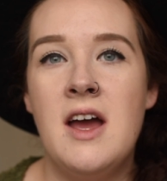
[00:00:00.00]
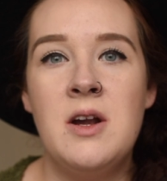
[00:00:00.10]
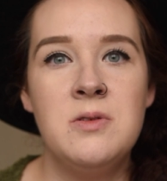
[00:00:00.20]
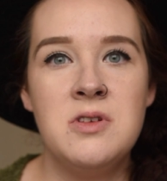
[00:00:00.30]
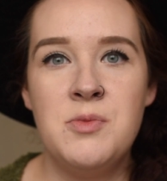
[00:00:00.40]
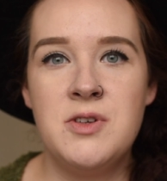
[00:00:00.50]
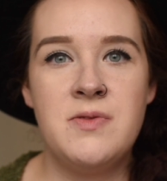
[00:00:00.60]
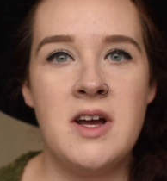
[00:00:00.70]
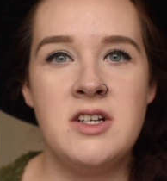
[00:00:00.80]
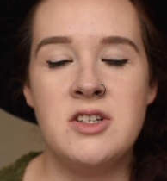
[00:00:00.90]
And it was so much
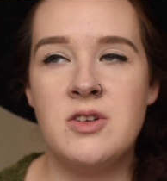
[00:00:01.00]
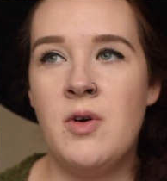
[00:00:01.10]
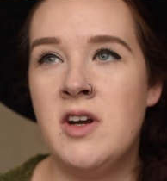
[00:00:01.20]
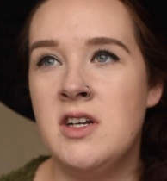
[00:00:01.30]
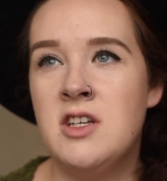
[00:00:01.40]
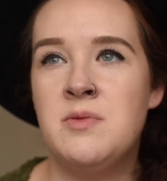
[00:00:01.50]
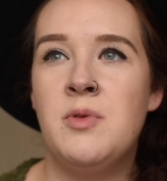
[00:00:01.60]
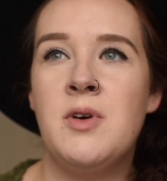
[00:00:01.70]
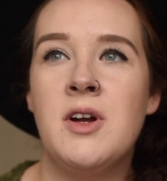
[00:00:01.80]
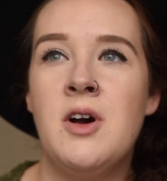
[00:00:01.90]
fun. Just go out and explore.